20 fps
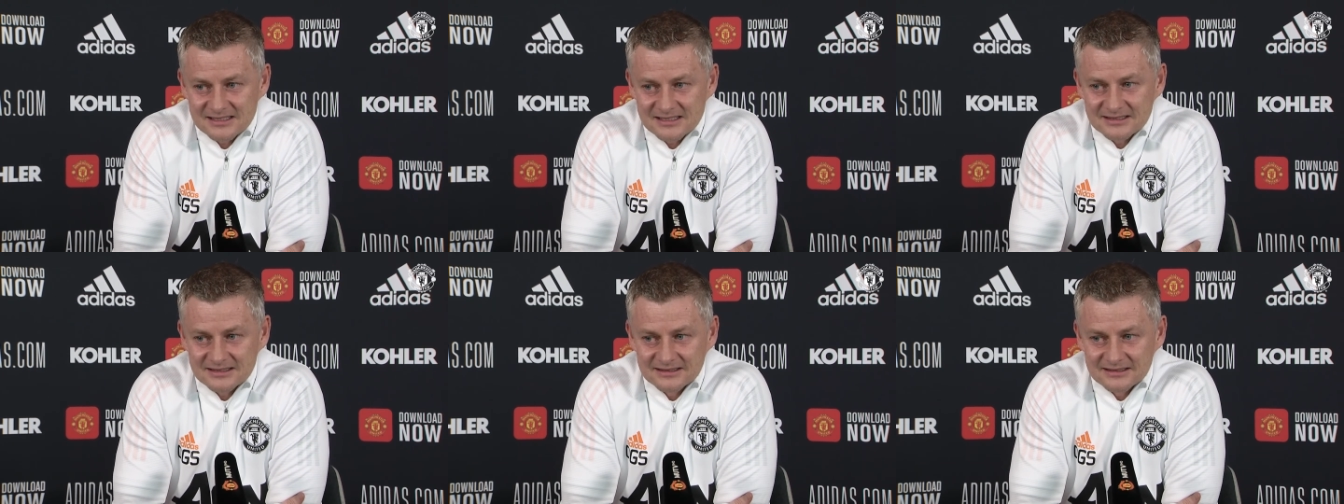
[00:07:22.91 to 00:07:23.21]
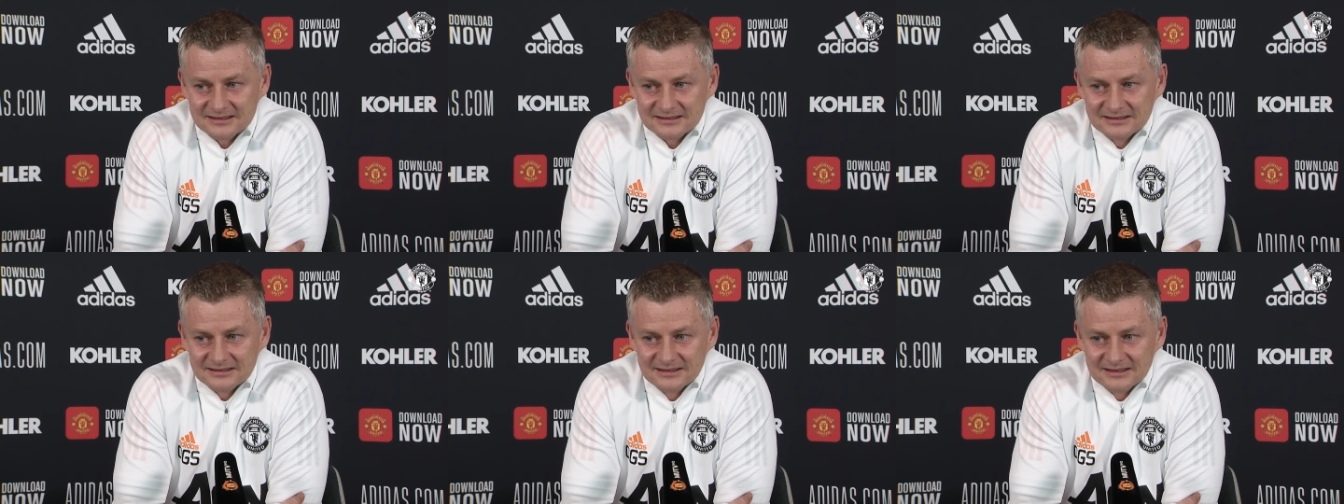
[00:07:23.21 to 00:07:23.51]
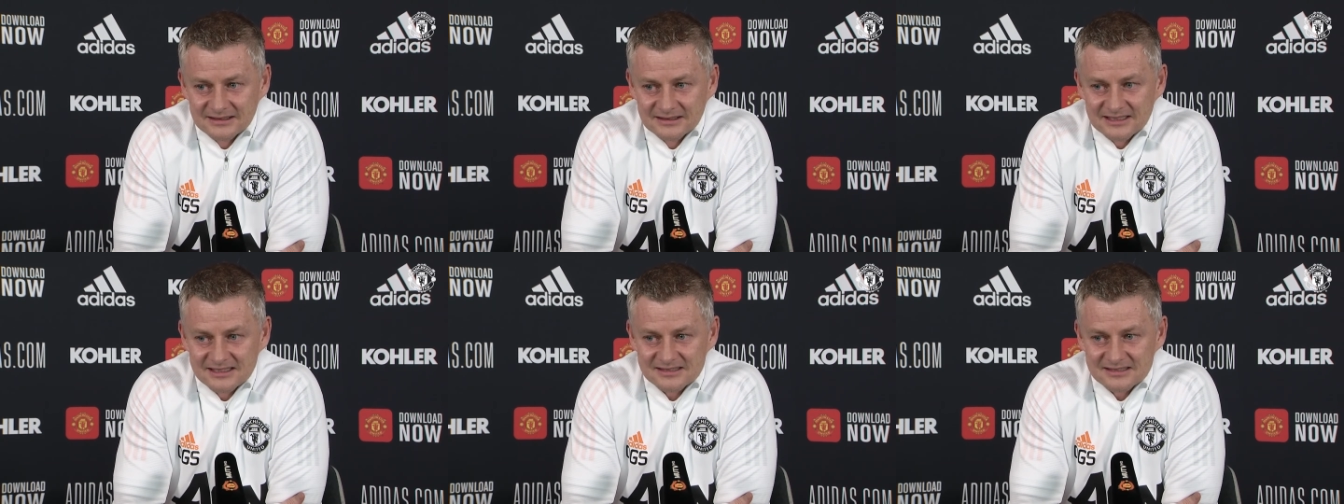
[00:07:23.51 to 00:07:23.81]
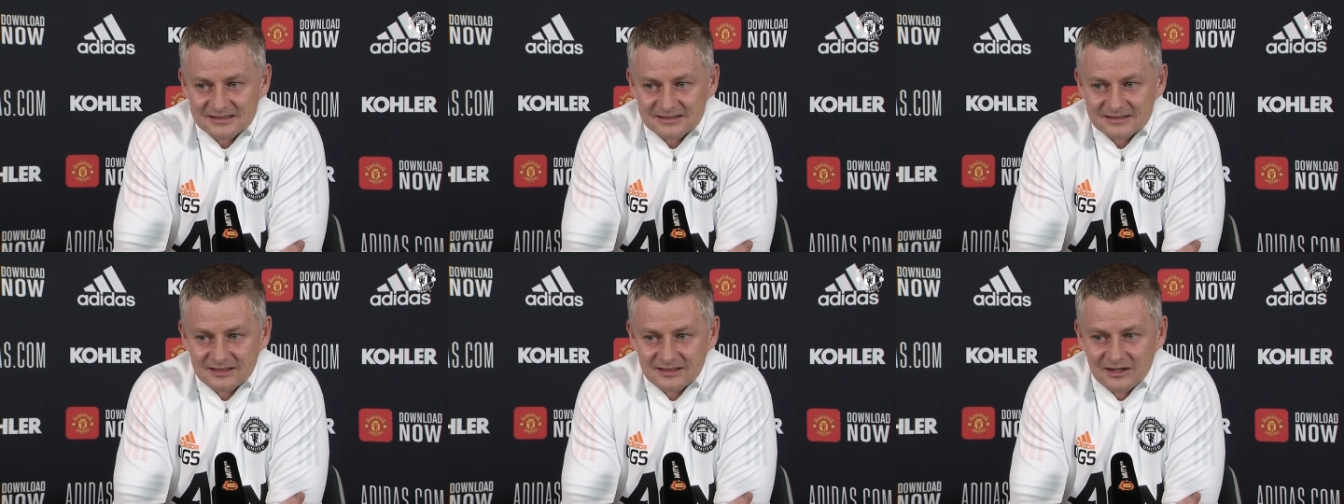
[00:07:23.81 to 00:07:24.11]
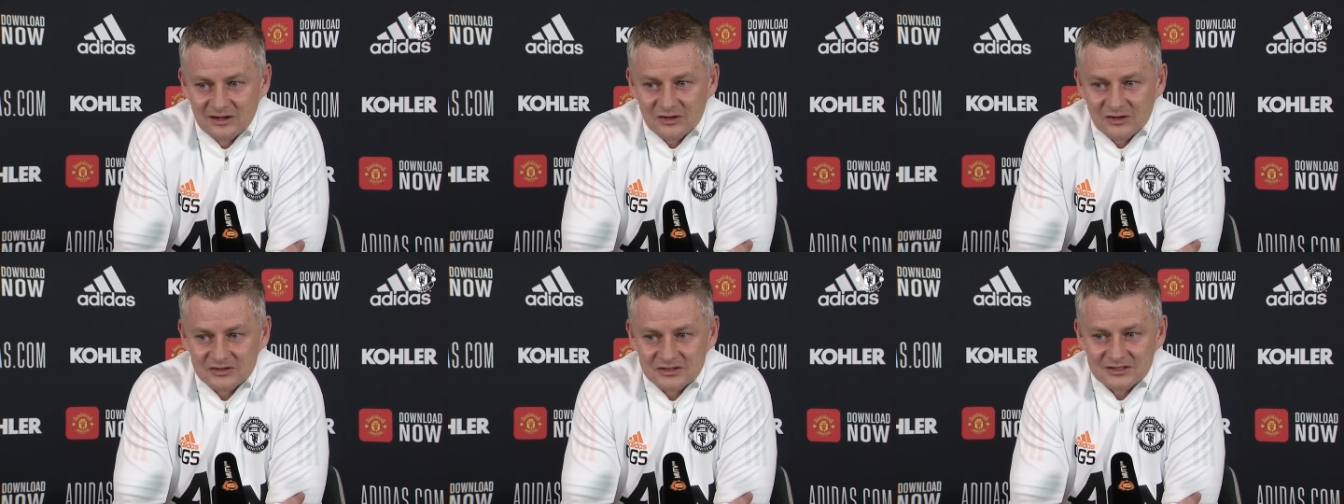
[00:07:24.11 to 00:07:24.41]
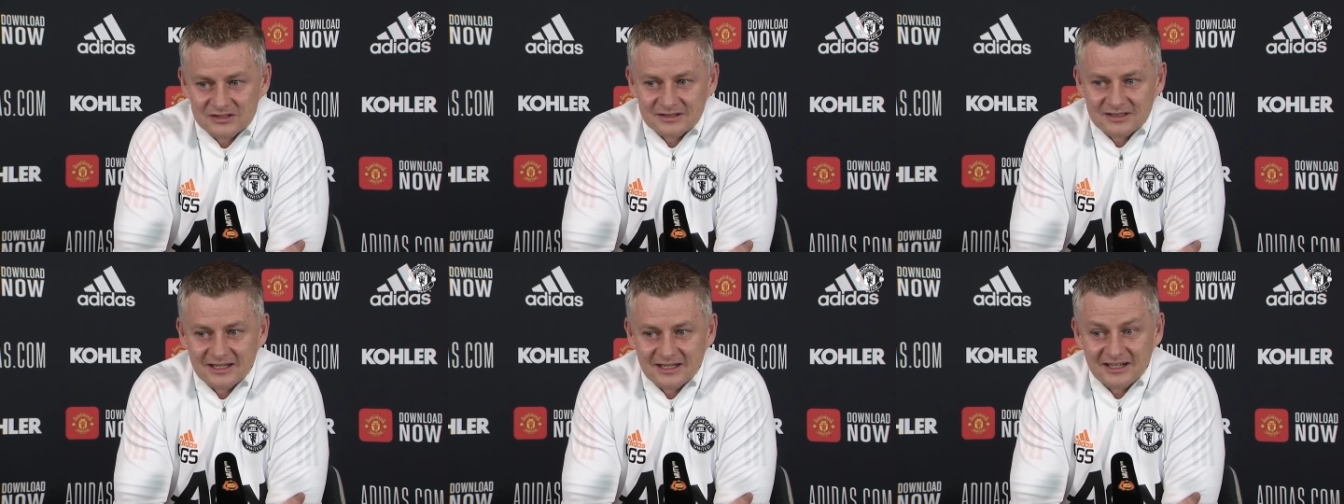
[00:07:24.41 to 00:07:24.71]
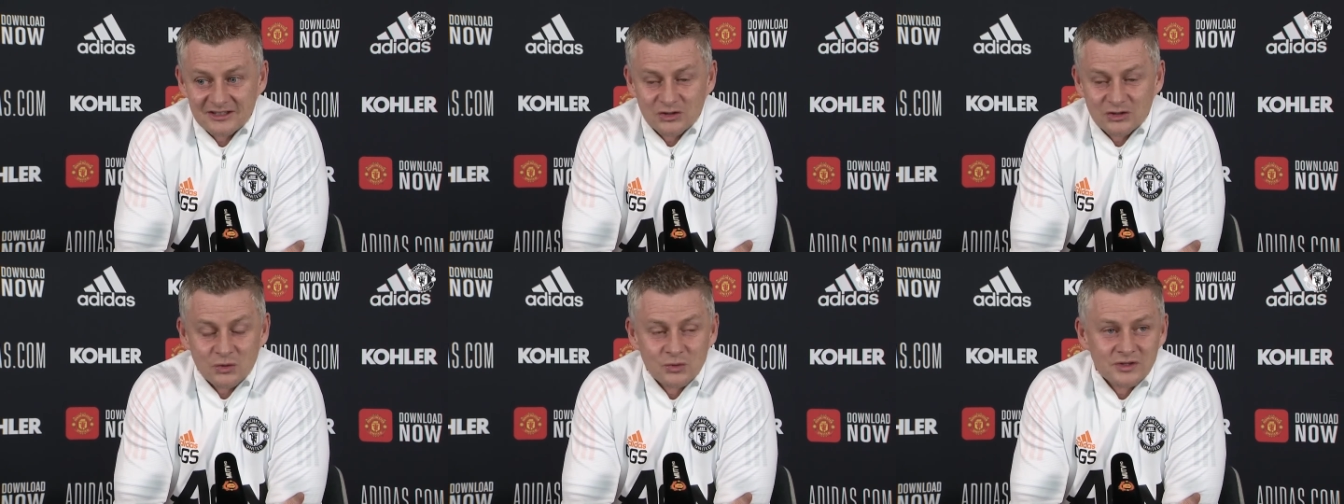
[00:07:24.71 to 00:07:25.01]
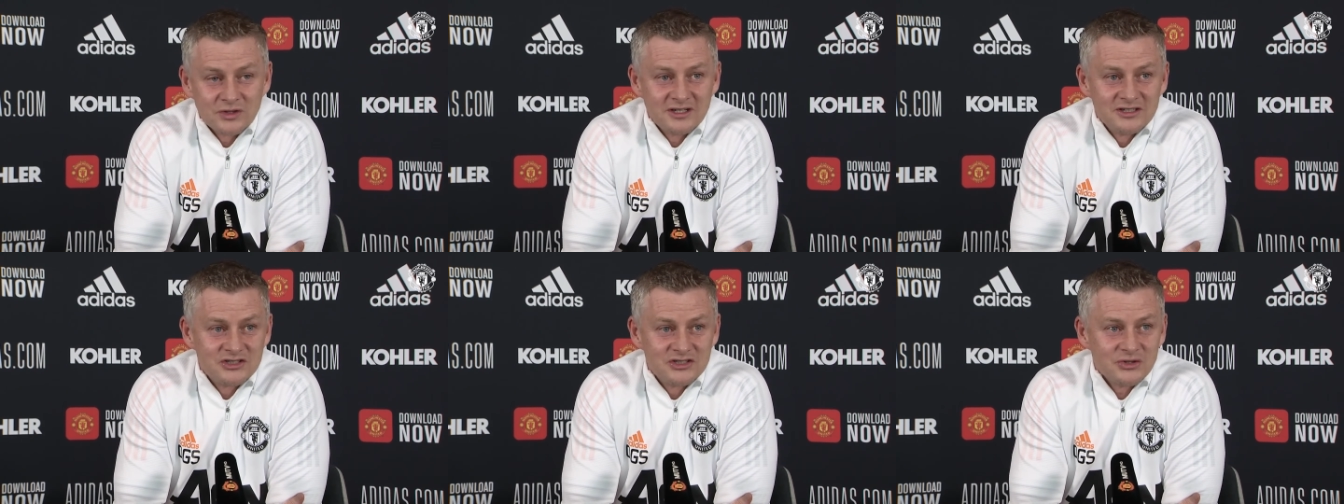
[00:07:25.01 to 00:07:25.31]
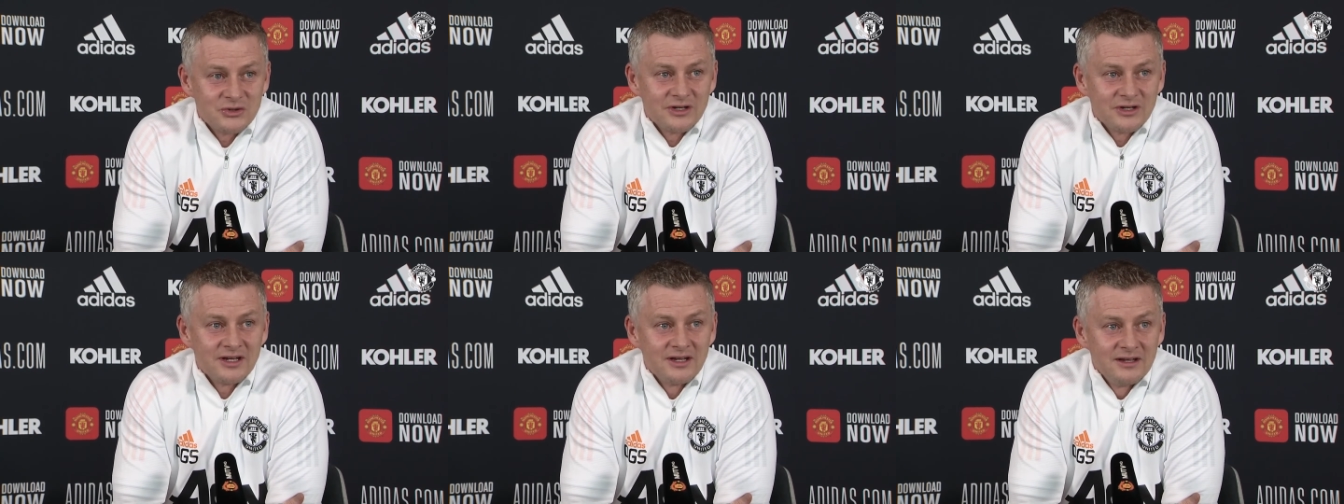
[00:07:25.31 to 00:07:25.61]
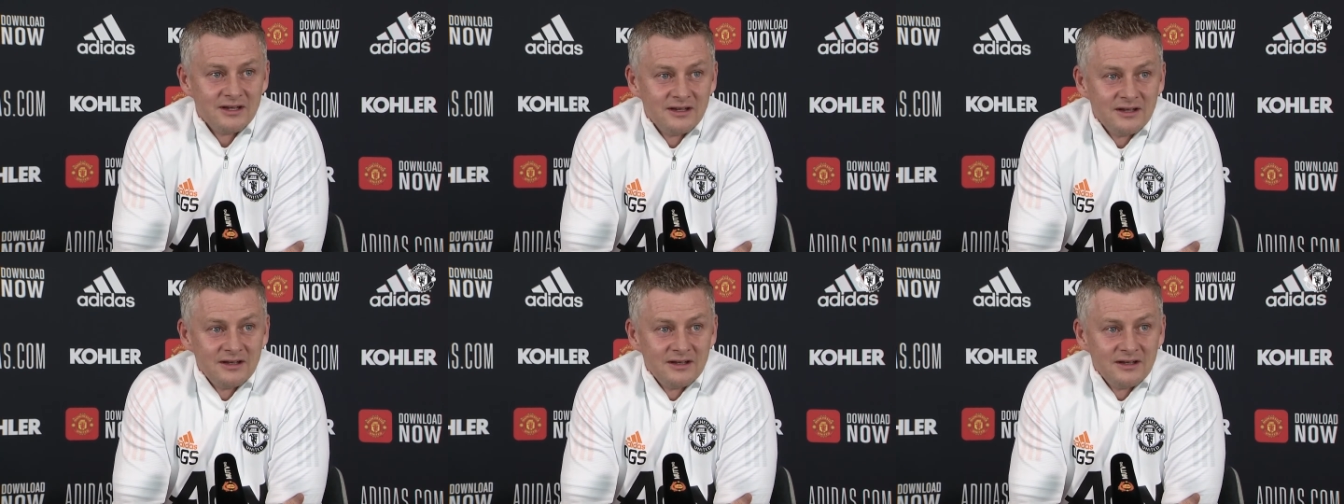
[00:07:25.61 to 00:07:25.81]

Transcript: a lot that I don't enjoy.